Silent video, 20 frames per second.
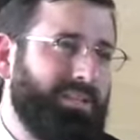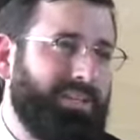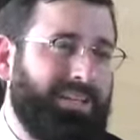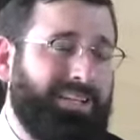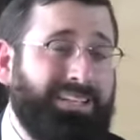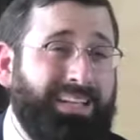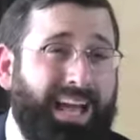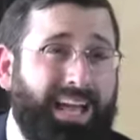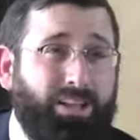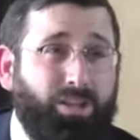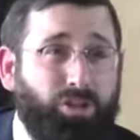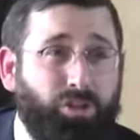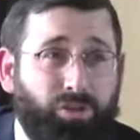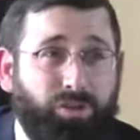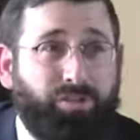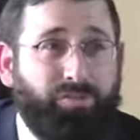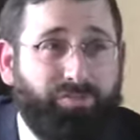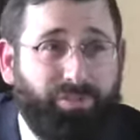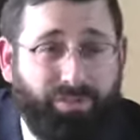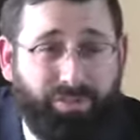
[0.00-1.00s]
Not
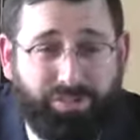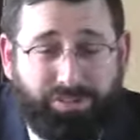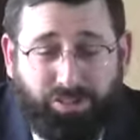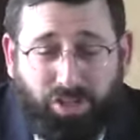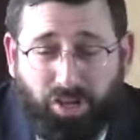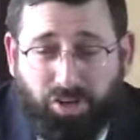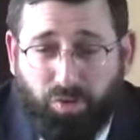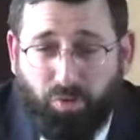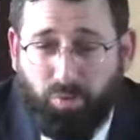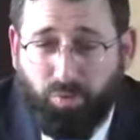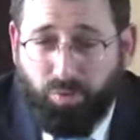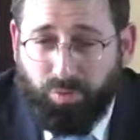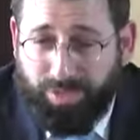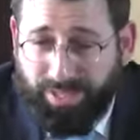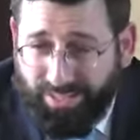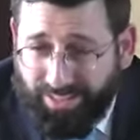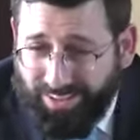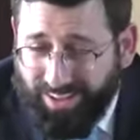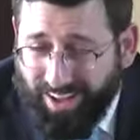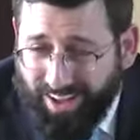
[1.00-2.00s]
learn from the sun.
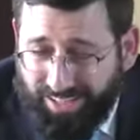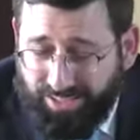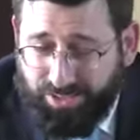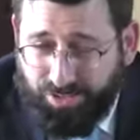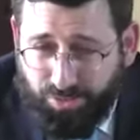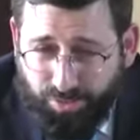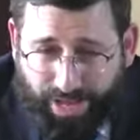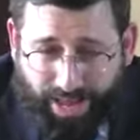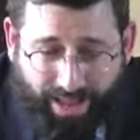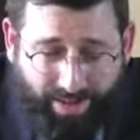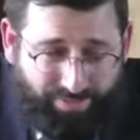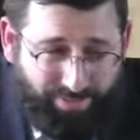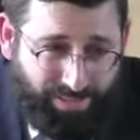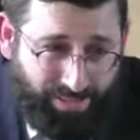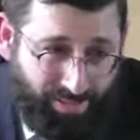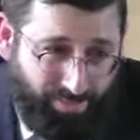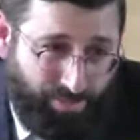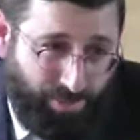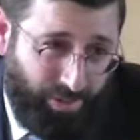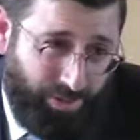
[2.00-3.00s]
Realize you have
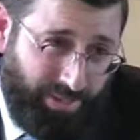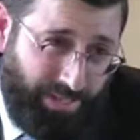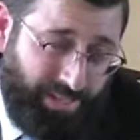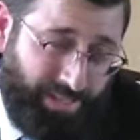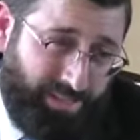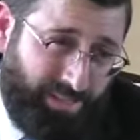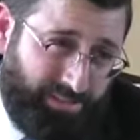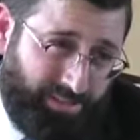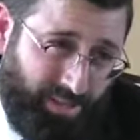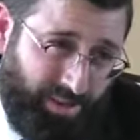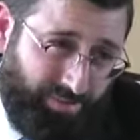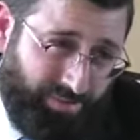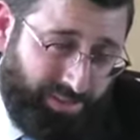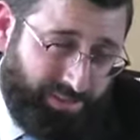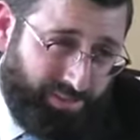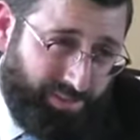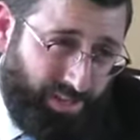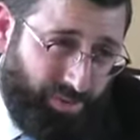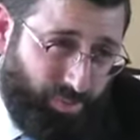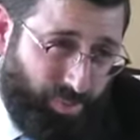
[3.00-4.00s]
the ability in this, of the
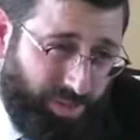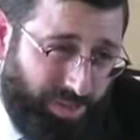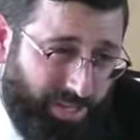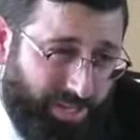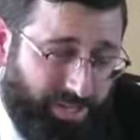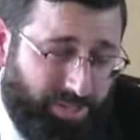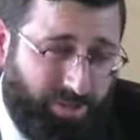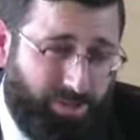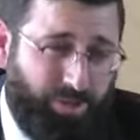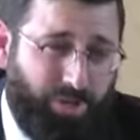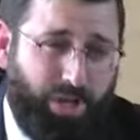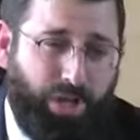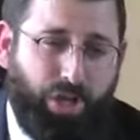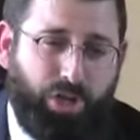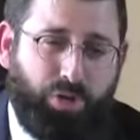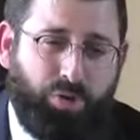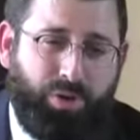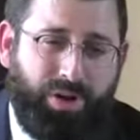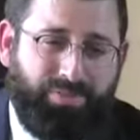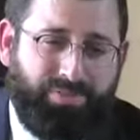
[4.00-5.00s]
sun within you.
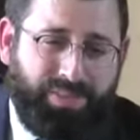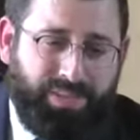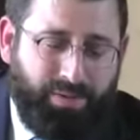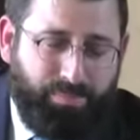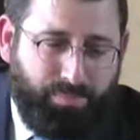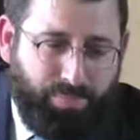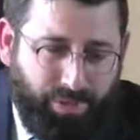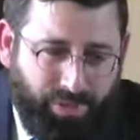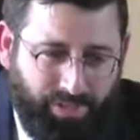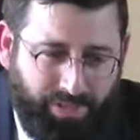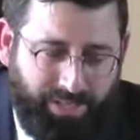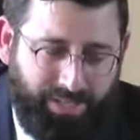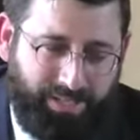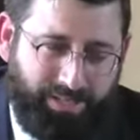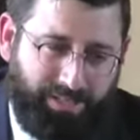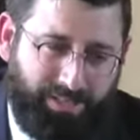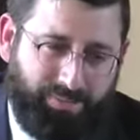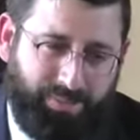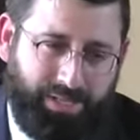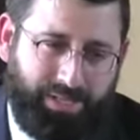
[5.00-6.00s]
You have the ability
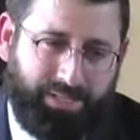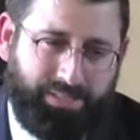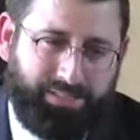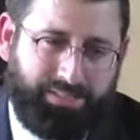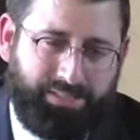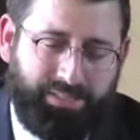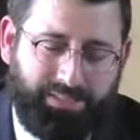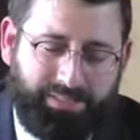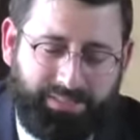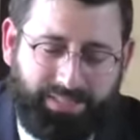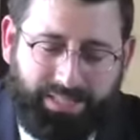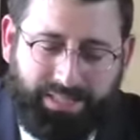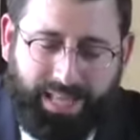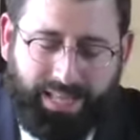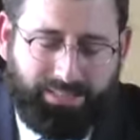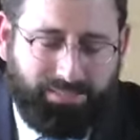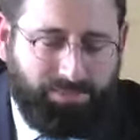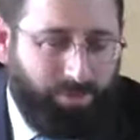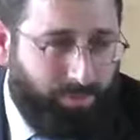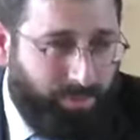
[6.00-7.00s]
to be consistent.
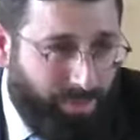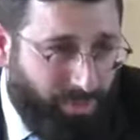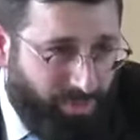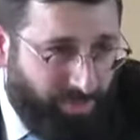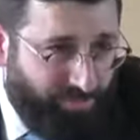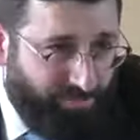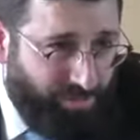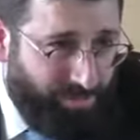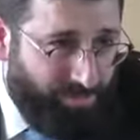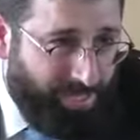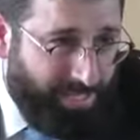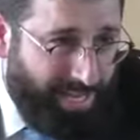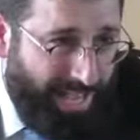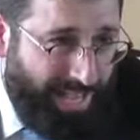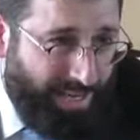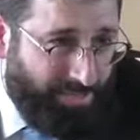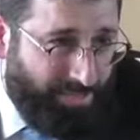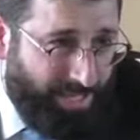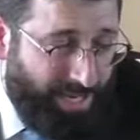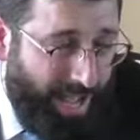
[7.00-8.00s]
That's what we learn from
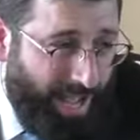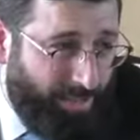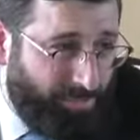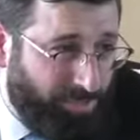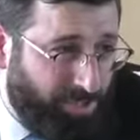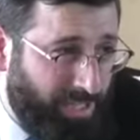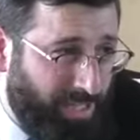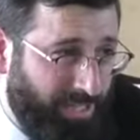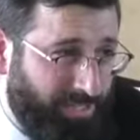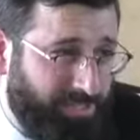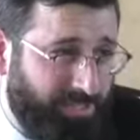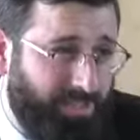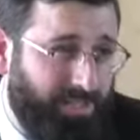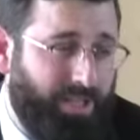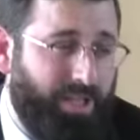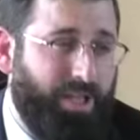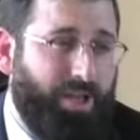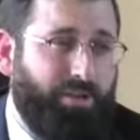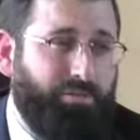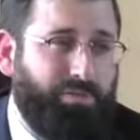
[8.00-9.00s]
inanimate objects.
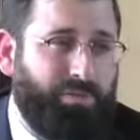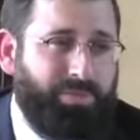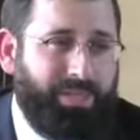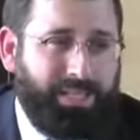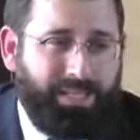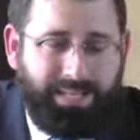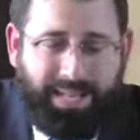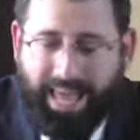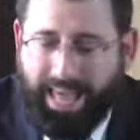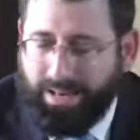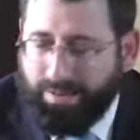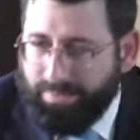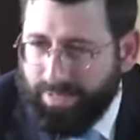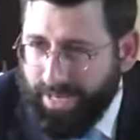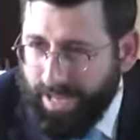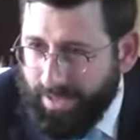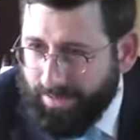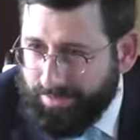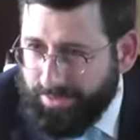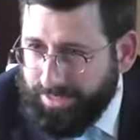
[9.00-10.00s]
From the inanimate
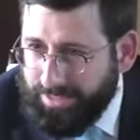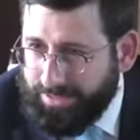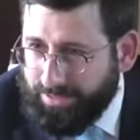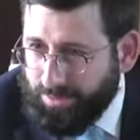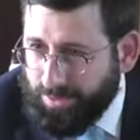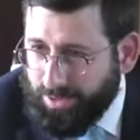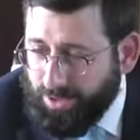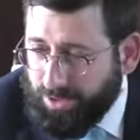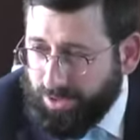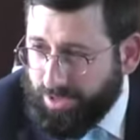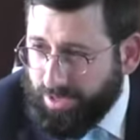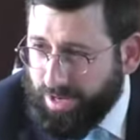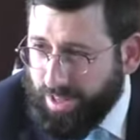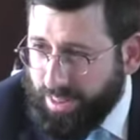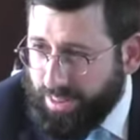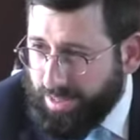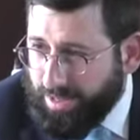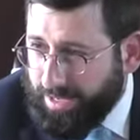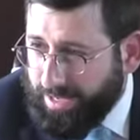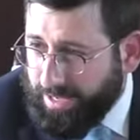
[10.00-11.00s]
objects, we learn
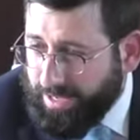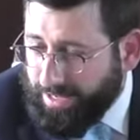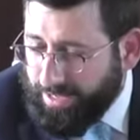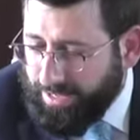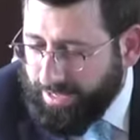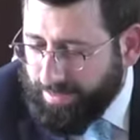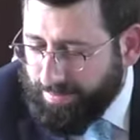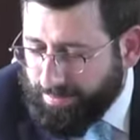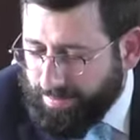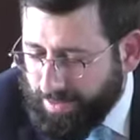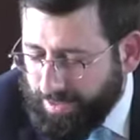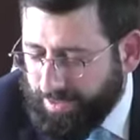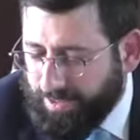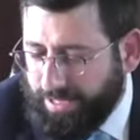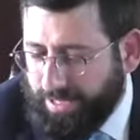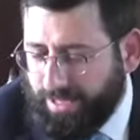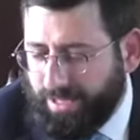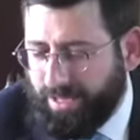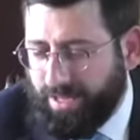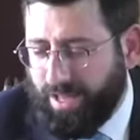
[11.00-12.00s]
the, the
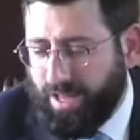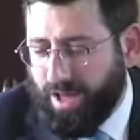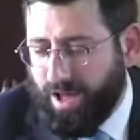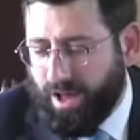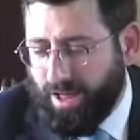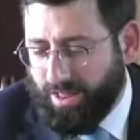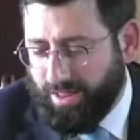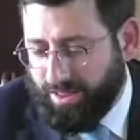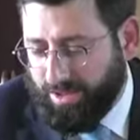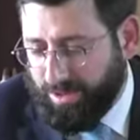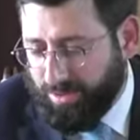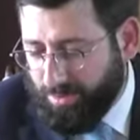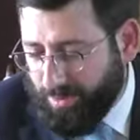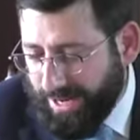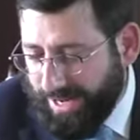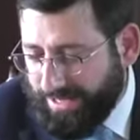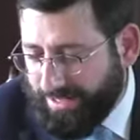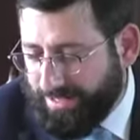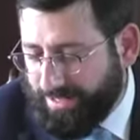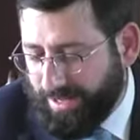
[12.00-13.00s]
ability, the
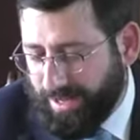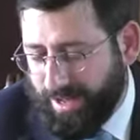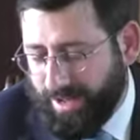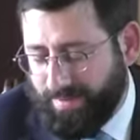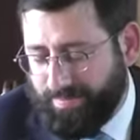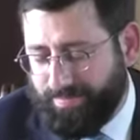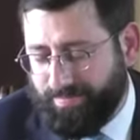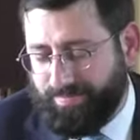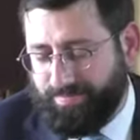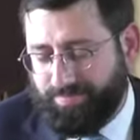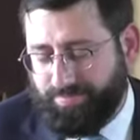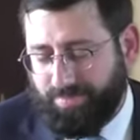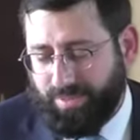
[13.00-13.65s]
great, um,